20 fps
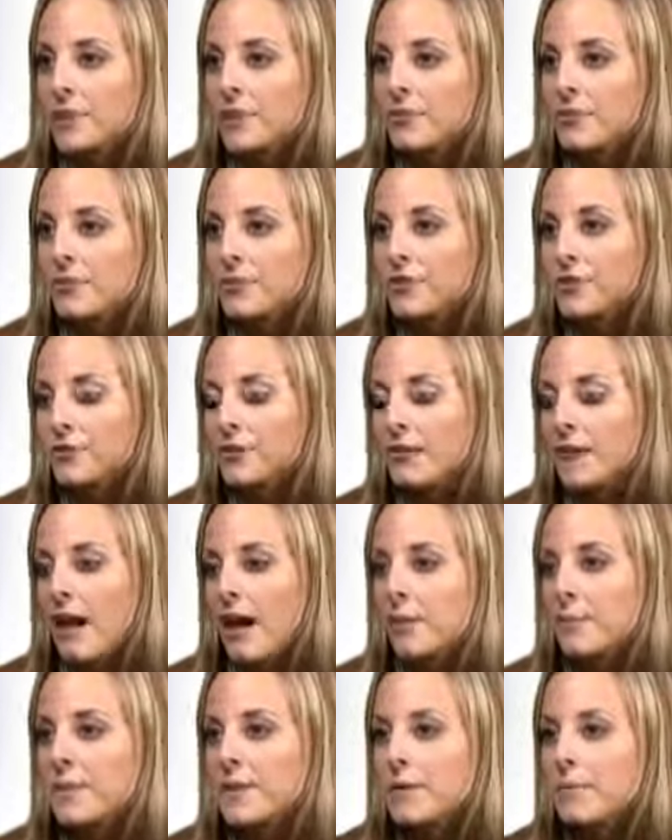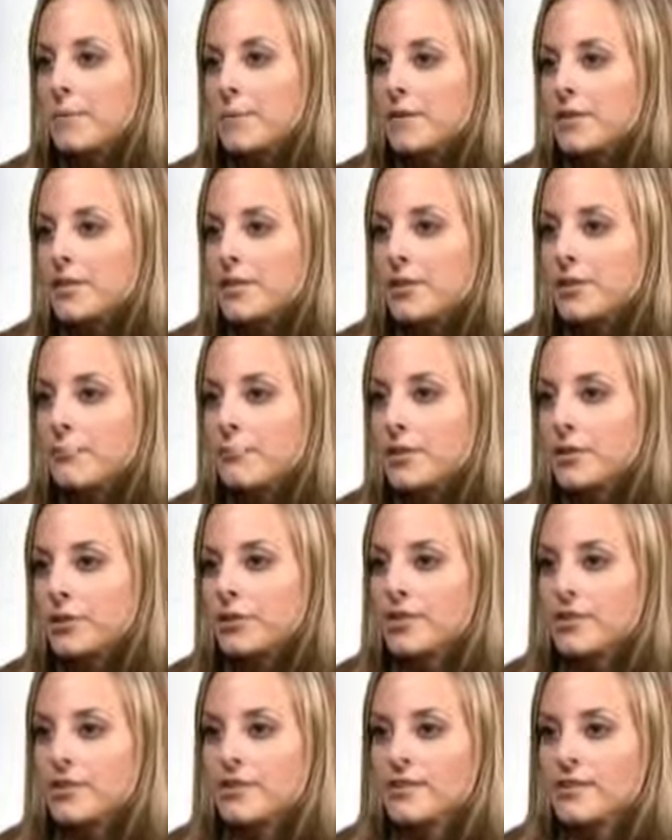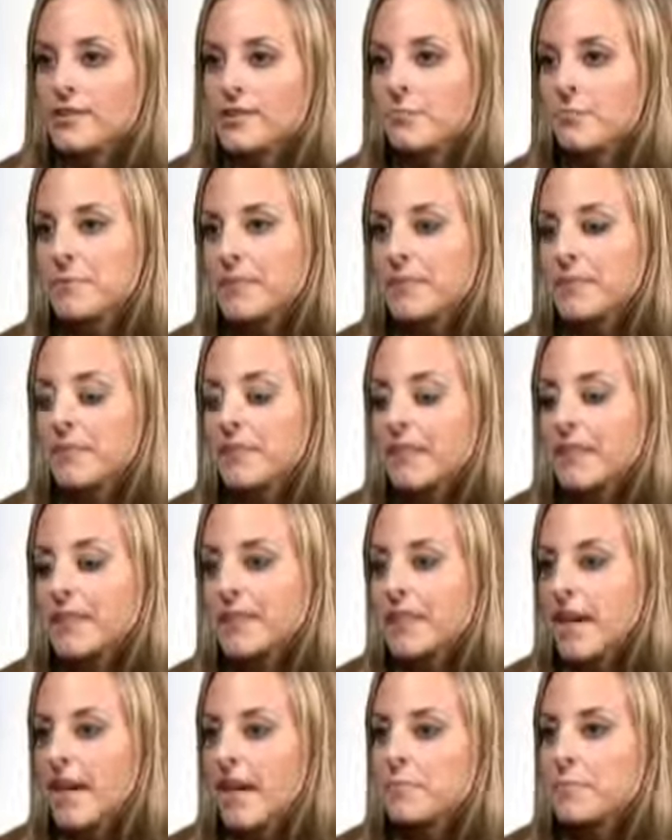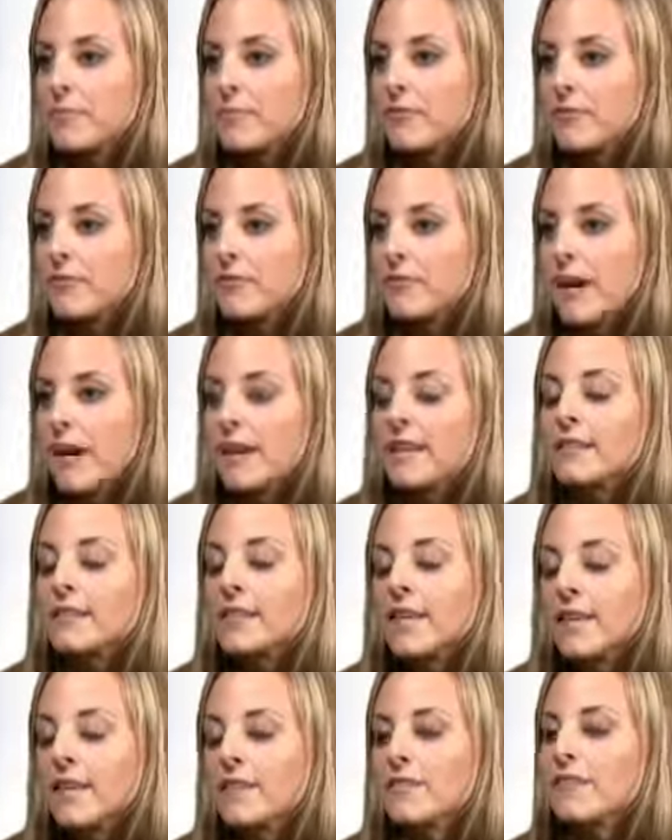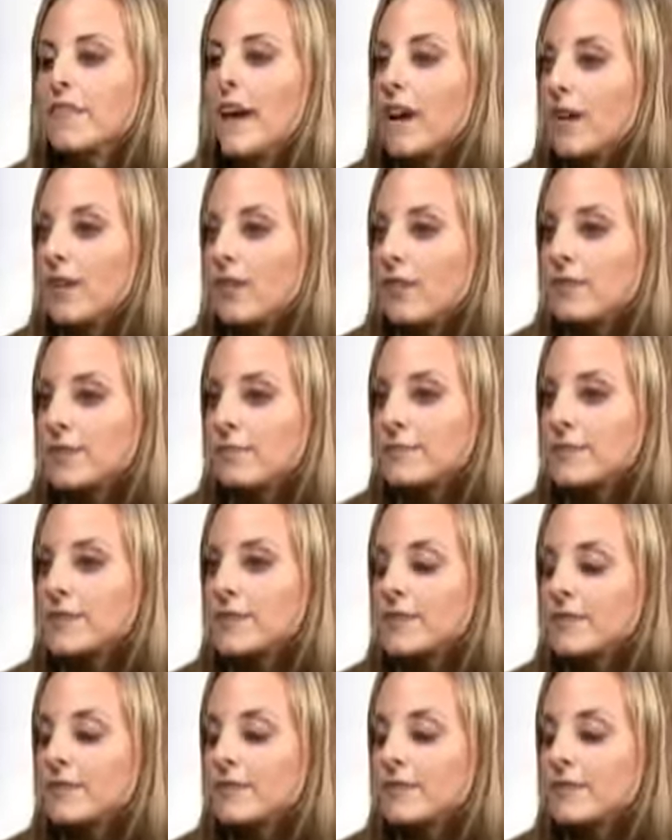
in order to allow people to purchase specific types of regulated firearms.